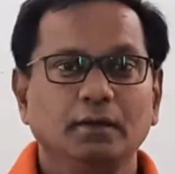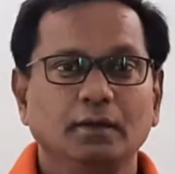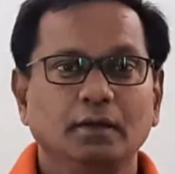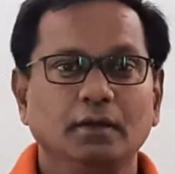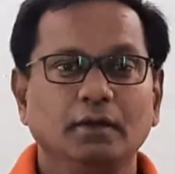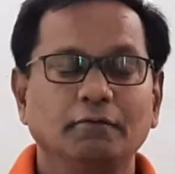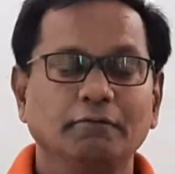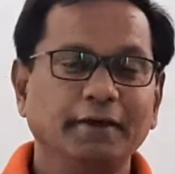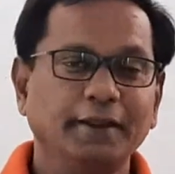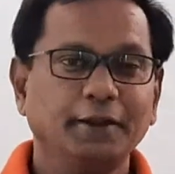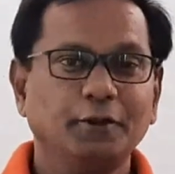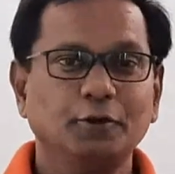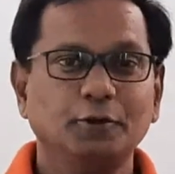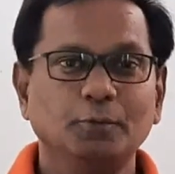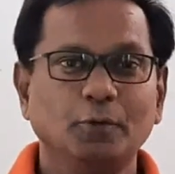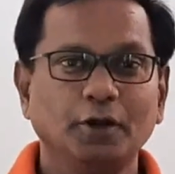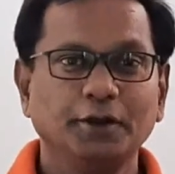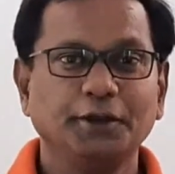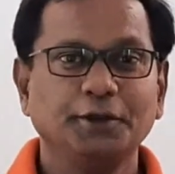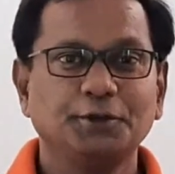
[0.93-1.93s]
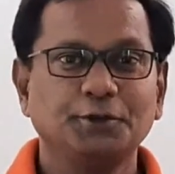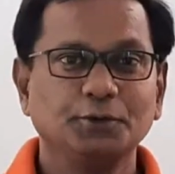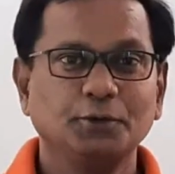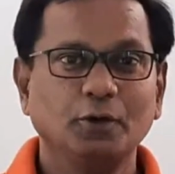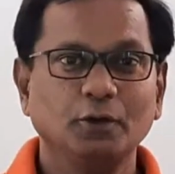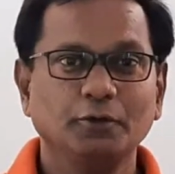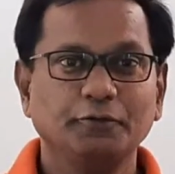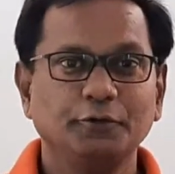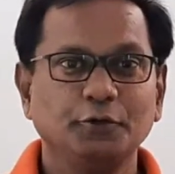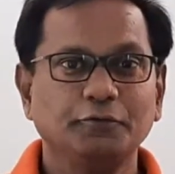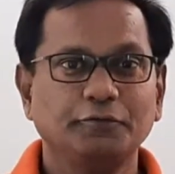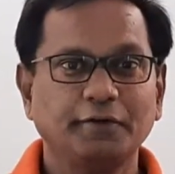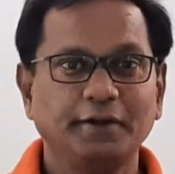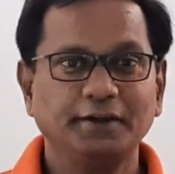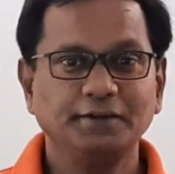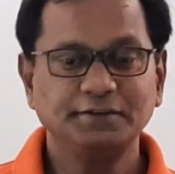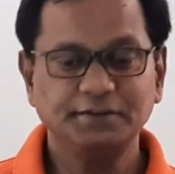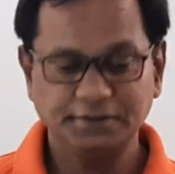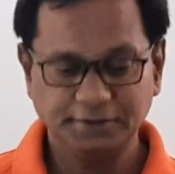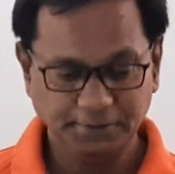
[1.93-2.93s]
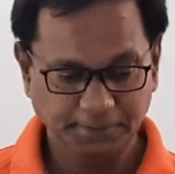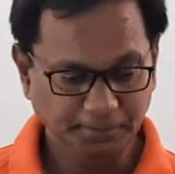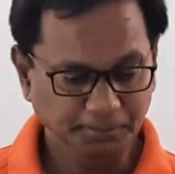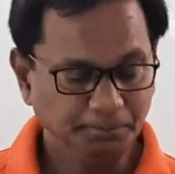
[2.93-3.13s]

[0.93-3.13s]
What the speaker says: A very good morning to all of you friends.